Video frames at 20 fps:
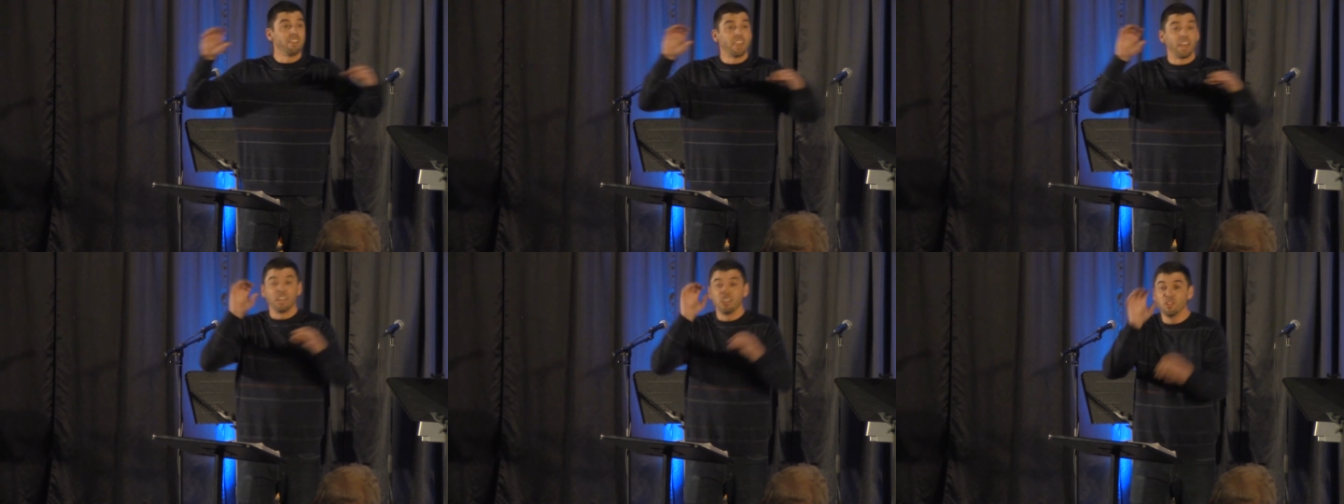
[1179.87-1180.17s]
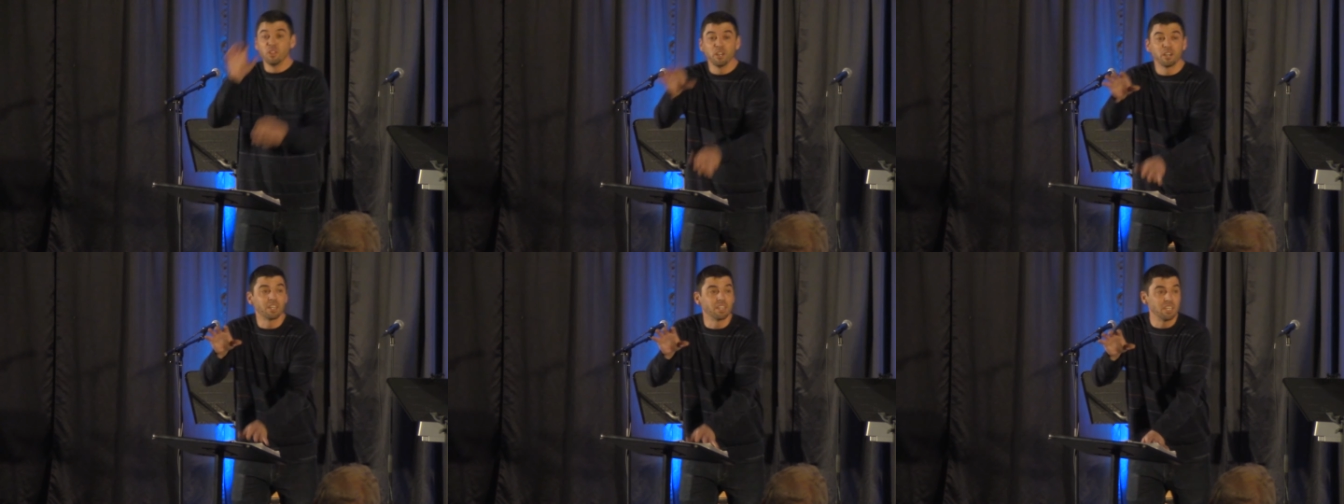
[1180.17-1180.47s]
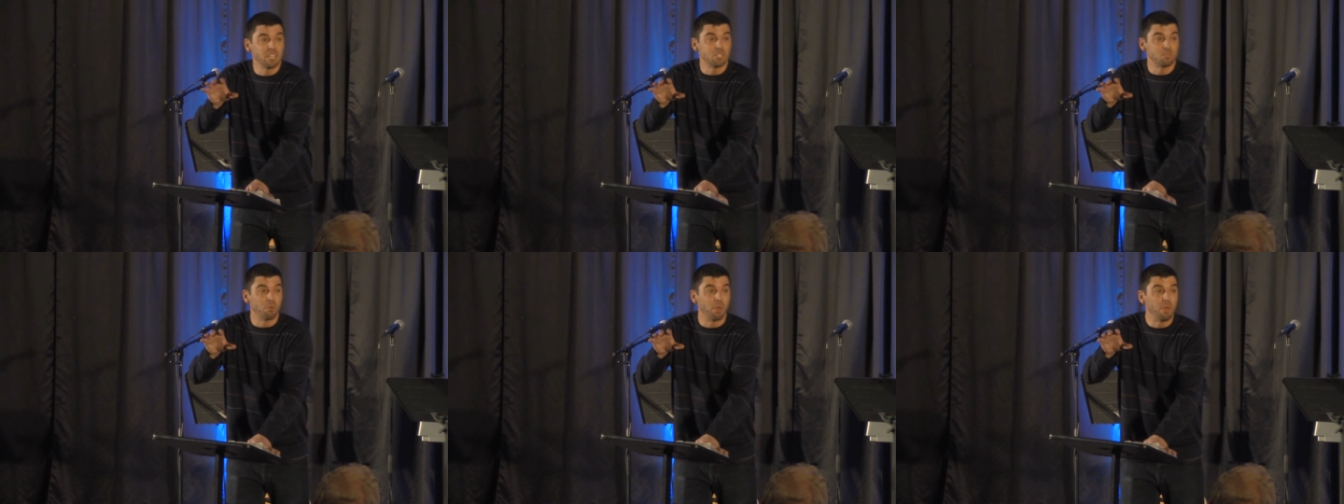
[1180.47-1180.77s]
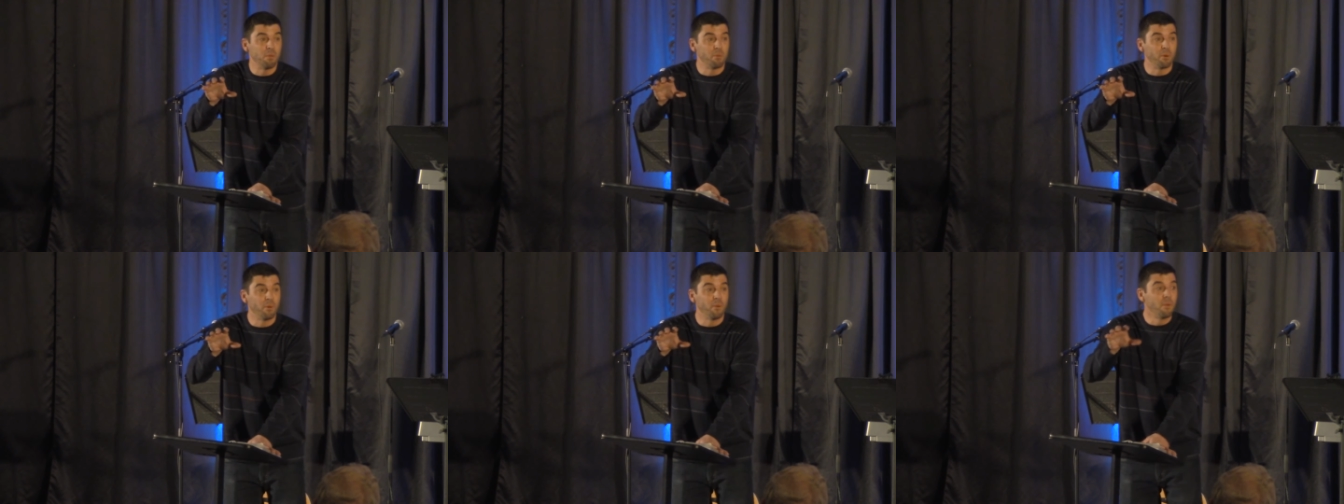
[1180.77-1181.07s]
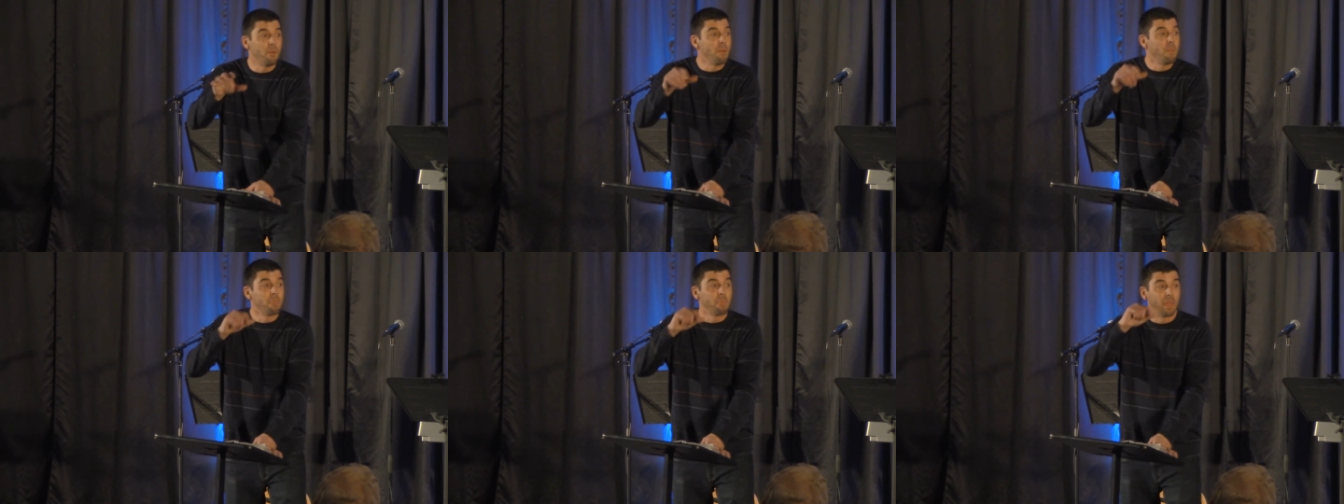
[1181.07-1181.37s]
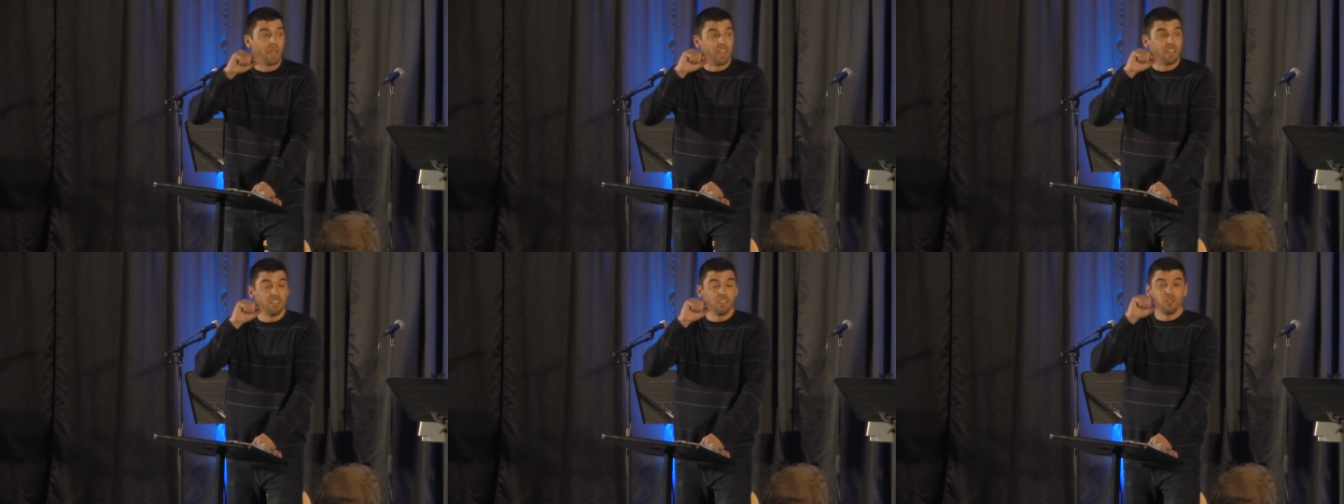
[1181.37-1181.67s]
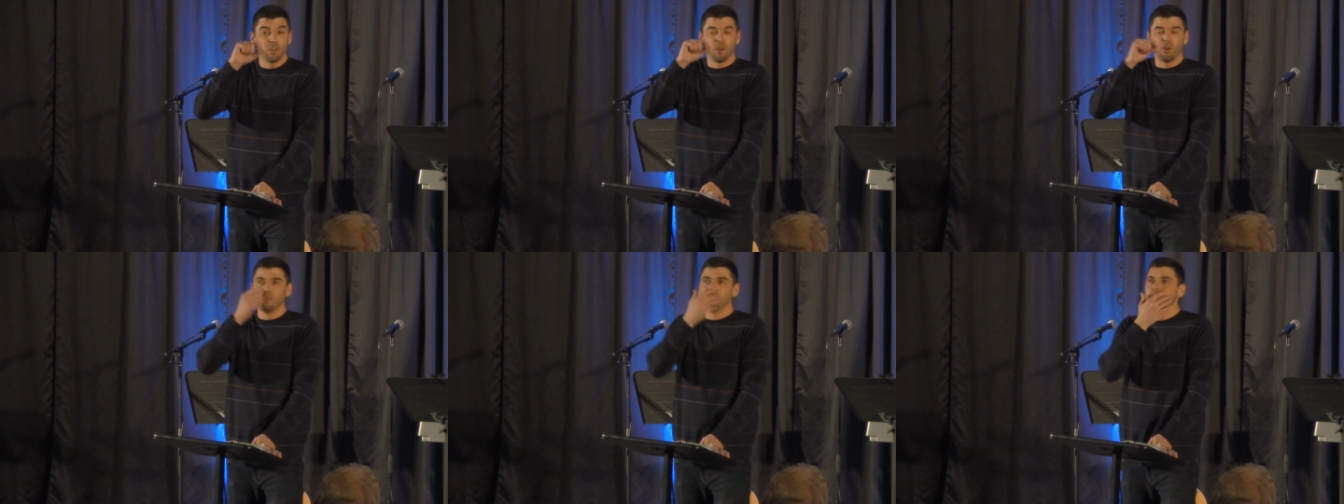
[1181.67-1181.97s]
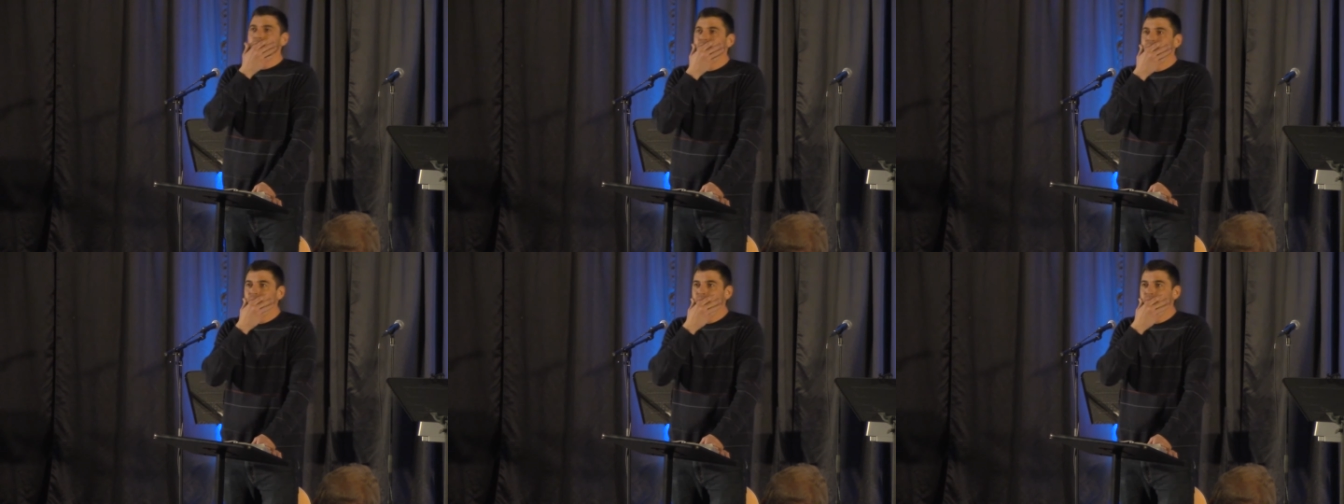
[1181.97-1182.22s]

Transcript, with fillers: And you look at these people and you go,